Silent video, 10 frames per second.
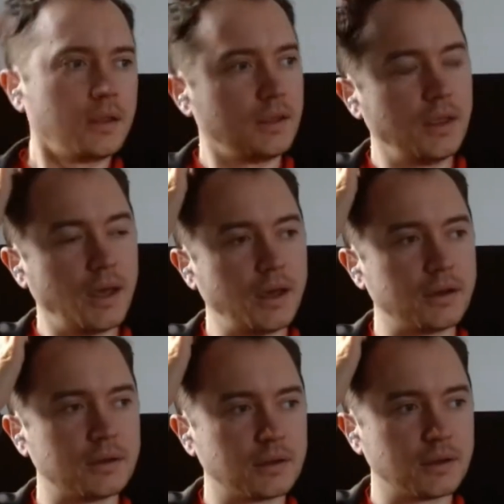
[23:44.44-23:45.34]

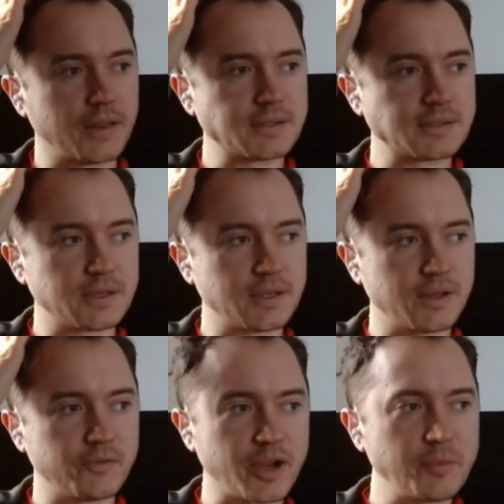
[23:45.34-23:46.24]
Yeah, that's
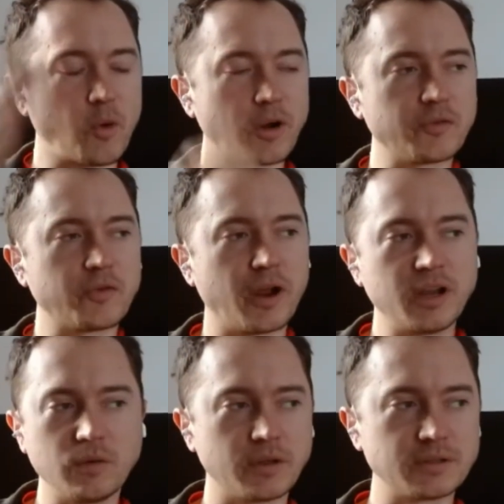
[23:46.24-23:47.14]
very important for
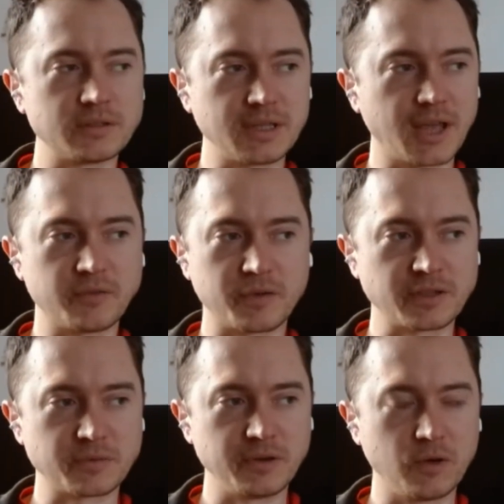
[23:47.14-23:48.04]
anyone's life,
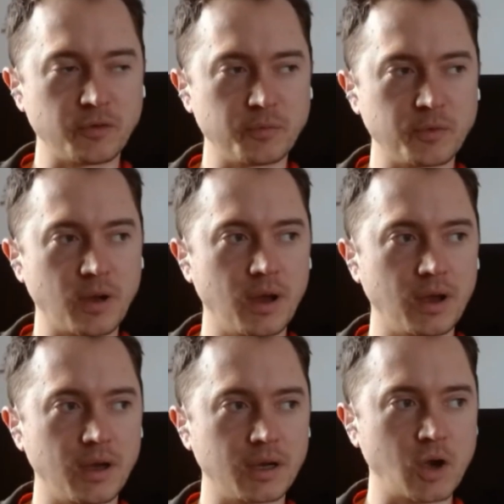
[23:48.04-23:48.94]
as we know from
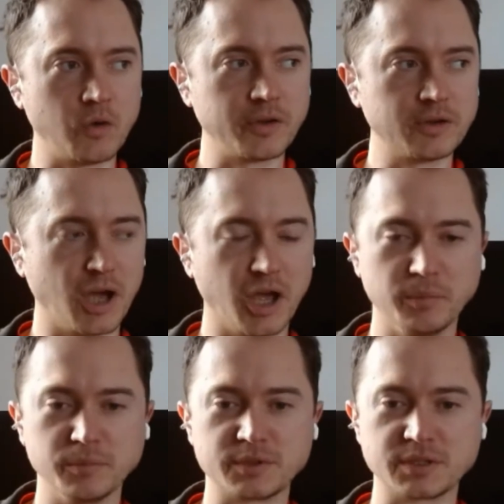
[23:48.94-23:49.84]
COVID
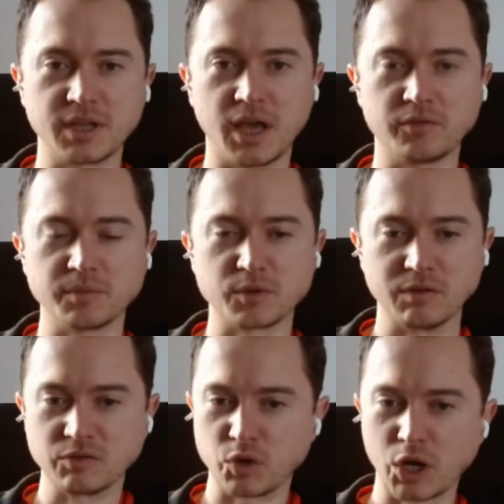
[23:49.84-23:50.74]
times, just to have some
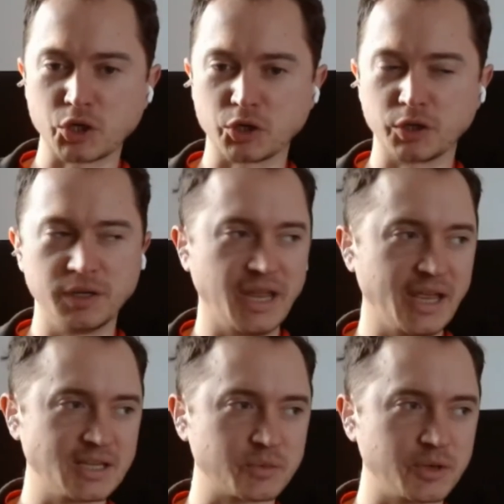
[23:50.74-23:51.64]
sort of structure to the
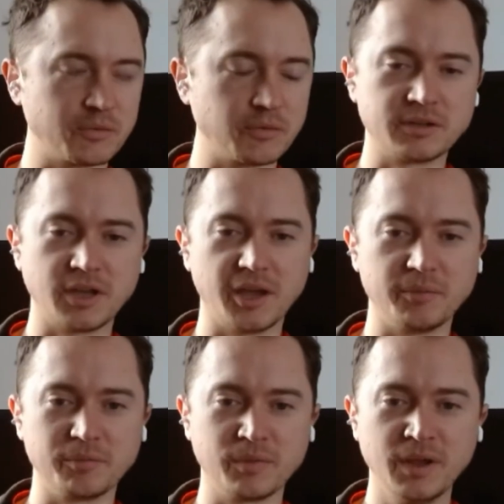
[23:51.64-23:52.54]
days when
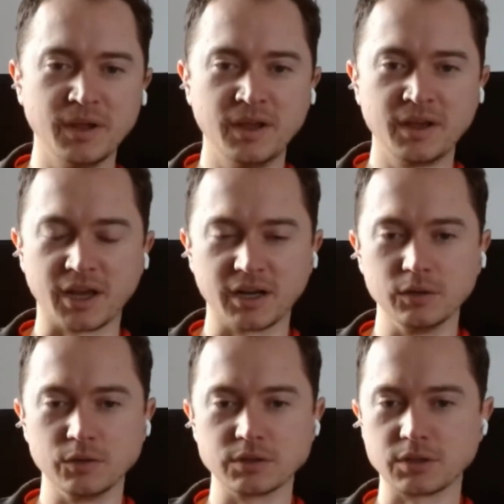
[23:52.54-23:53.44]
time kind of
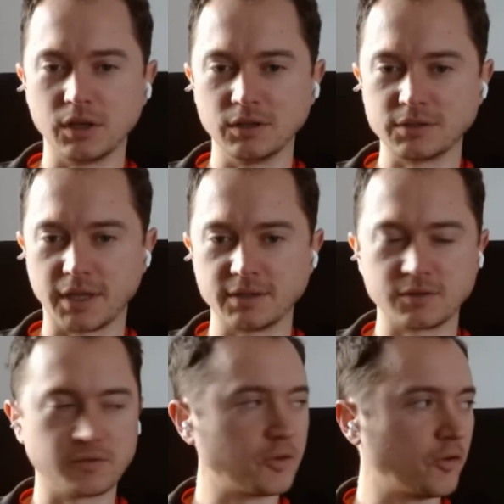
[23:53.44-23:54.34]
loses all sense
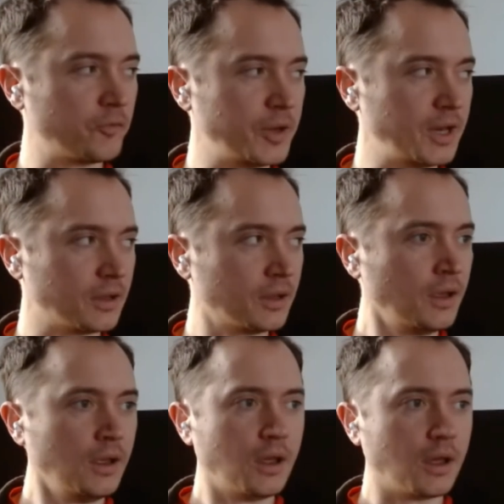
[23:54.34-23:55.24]
of meaning.
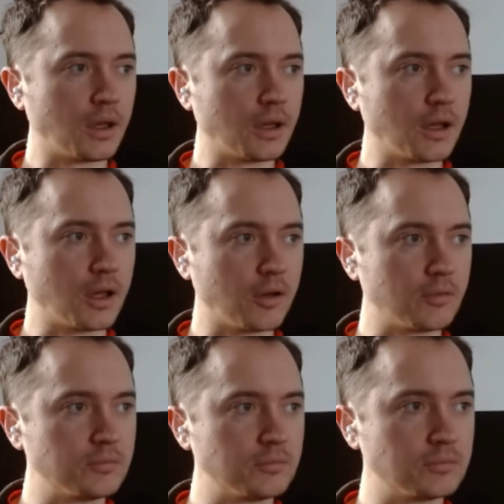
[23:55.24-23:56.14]

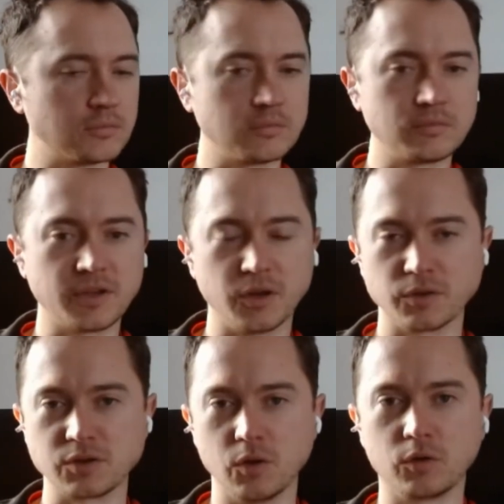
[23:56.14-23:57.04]

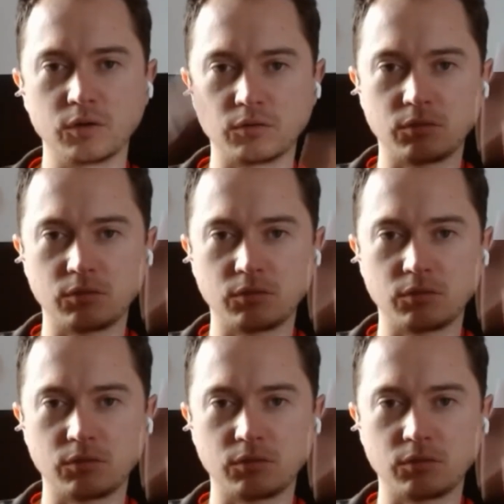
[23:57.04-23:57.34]
There's no